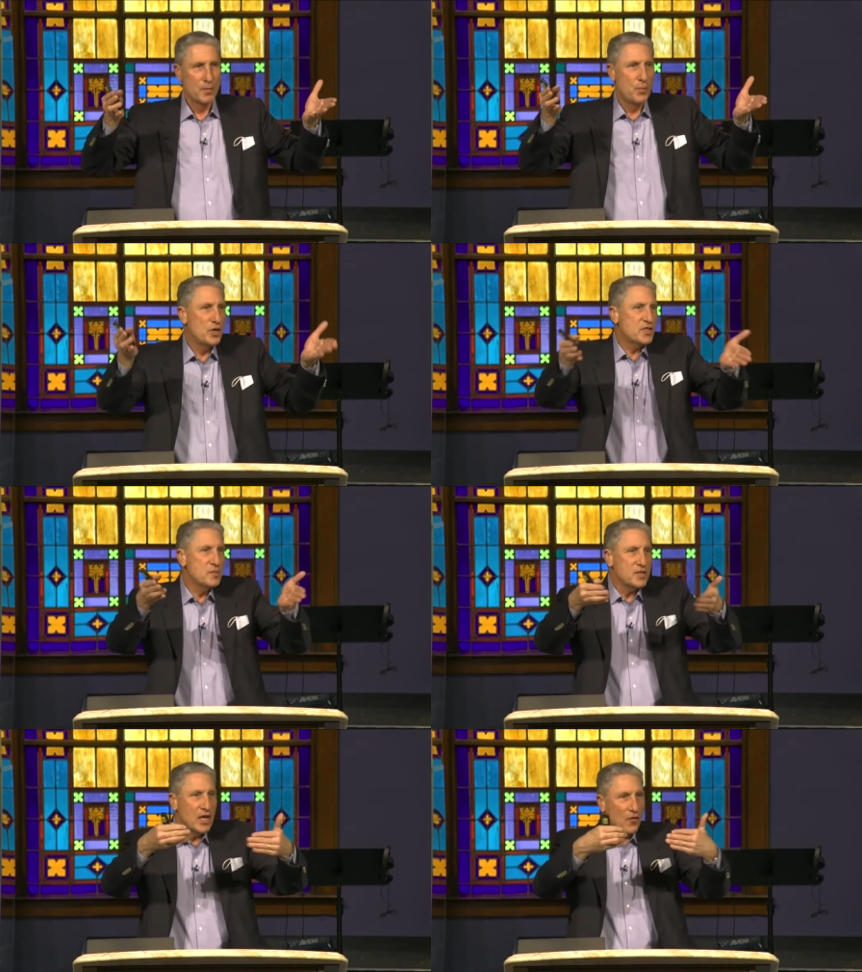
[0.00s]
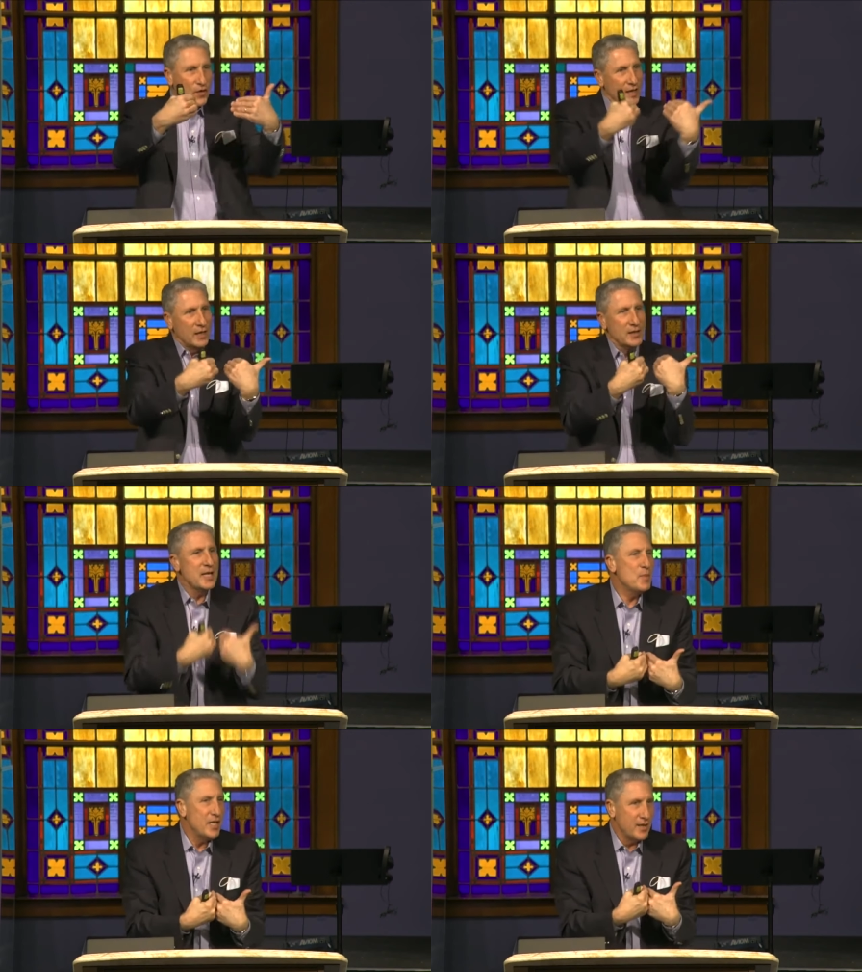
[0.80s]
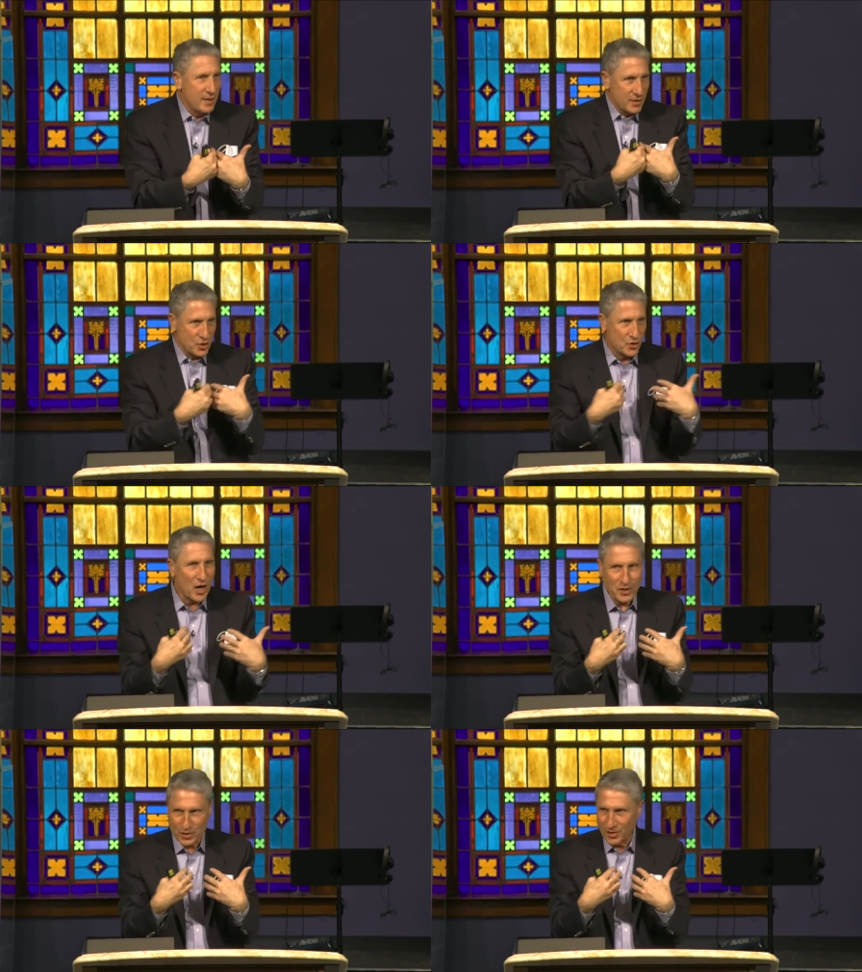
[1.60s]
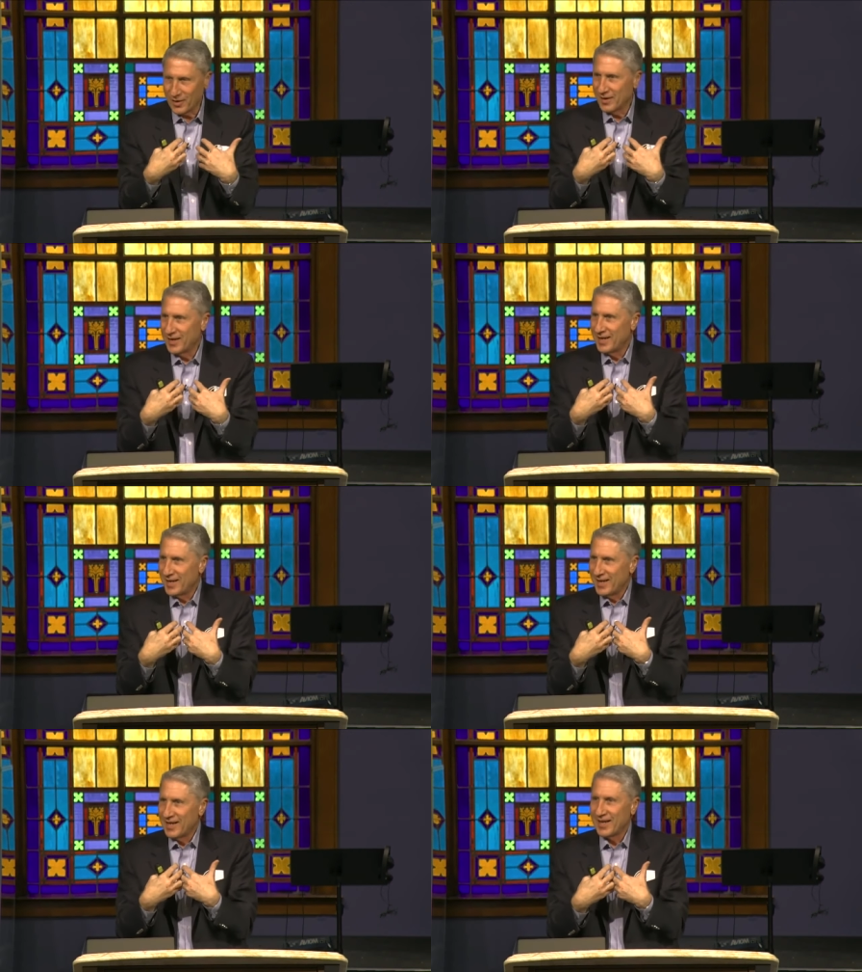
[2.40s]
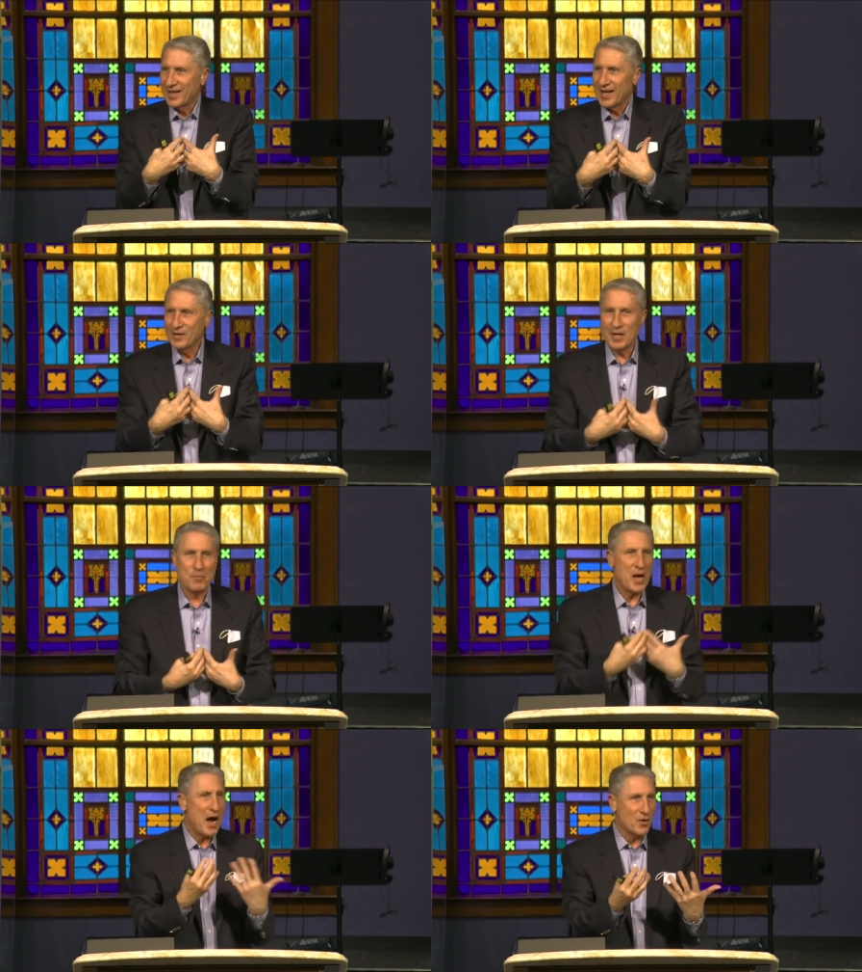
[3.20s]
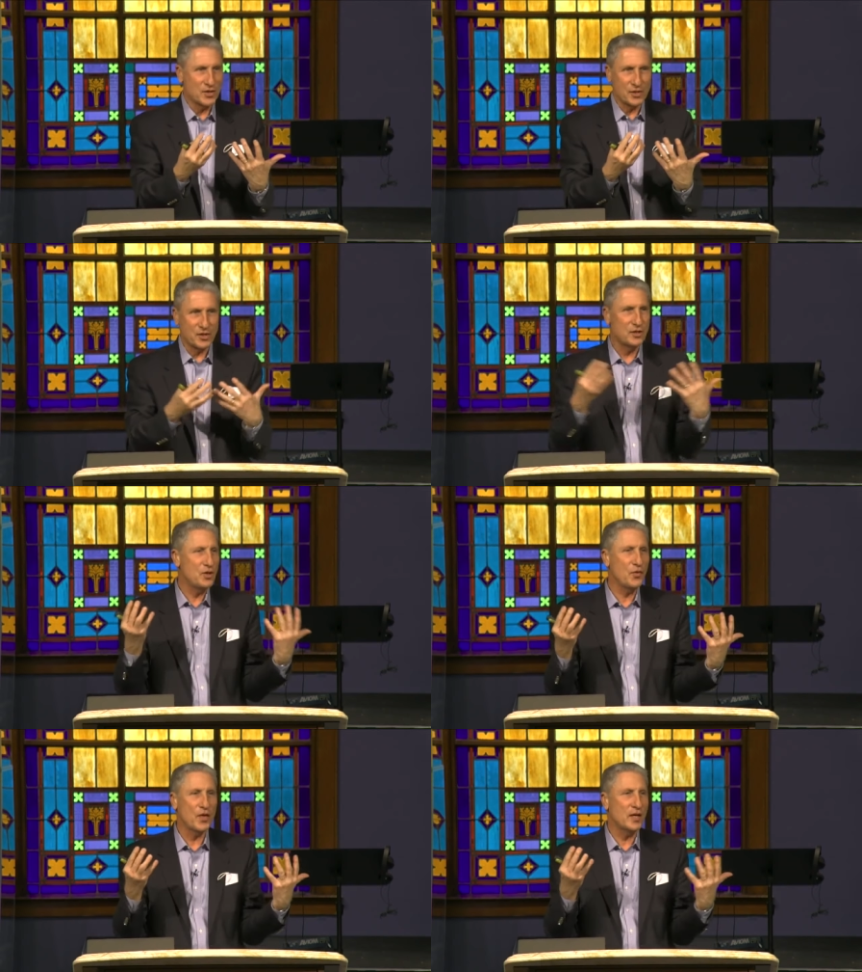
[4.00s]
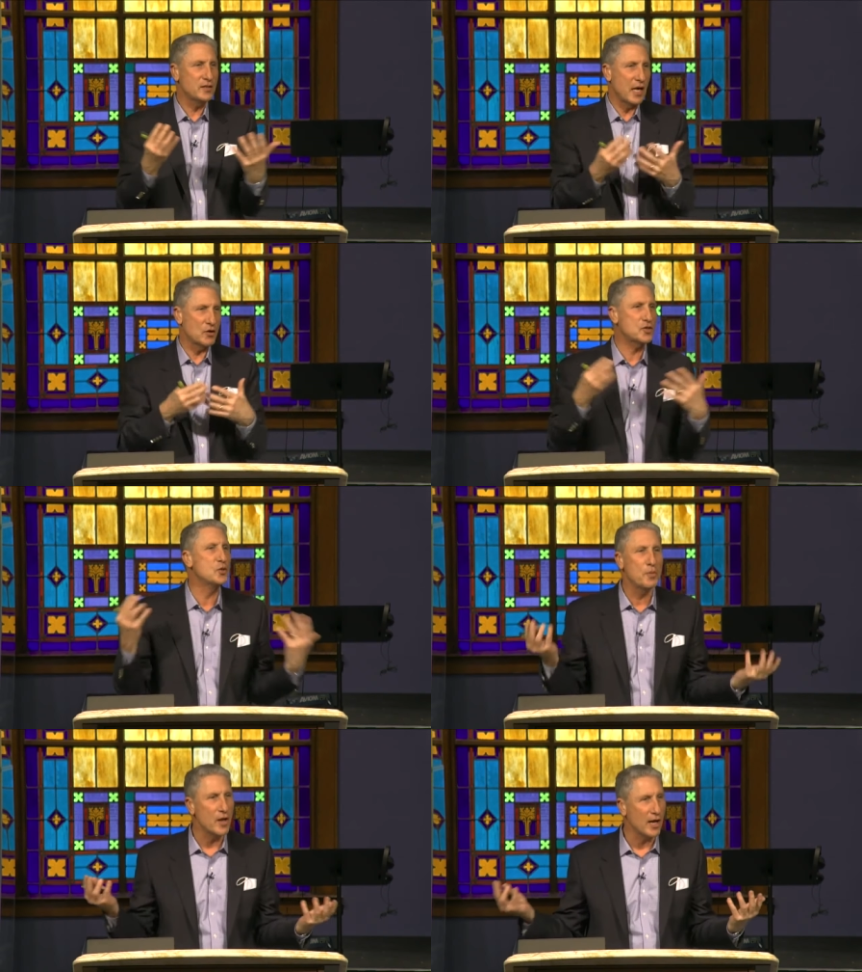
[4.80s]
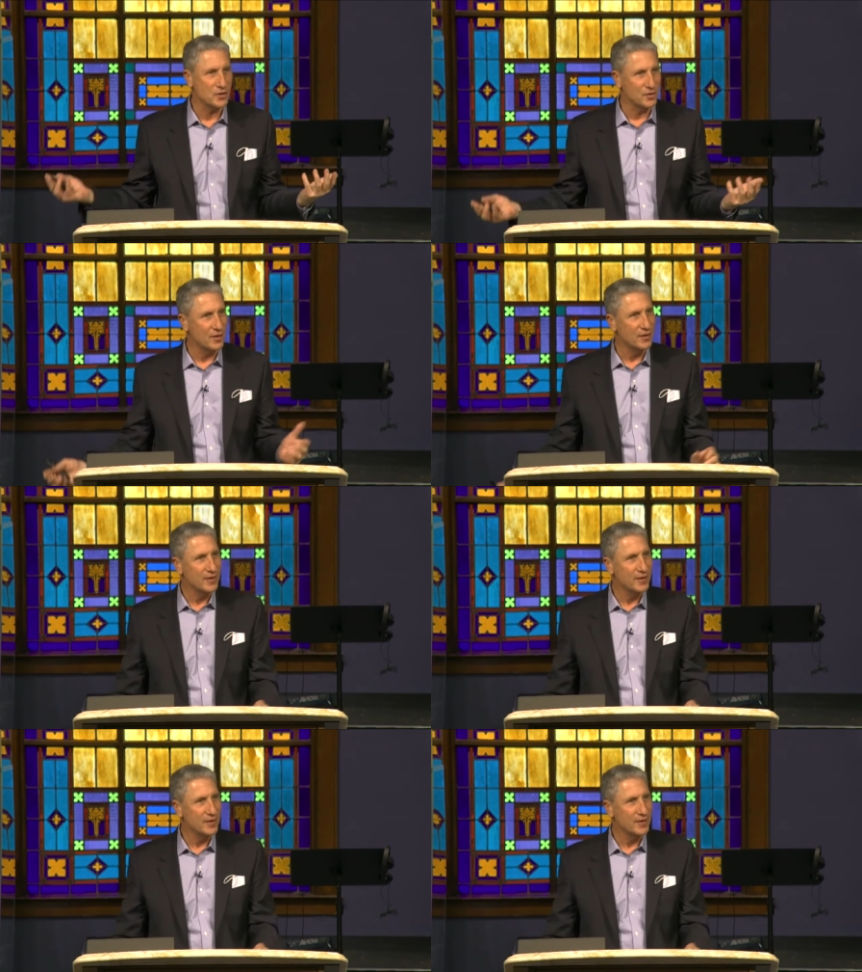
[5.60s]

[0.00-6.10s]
puts himself in a limited structure and empowers us to do things that are supernatural.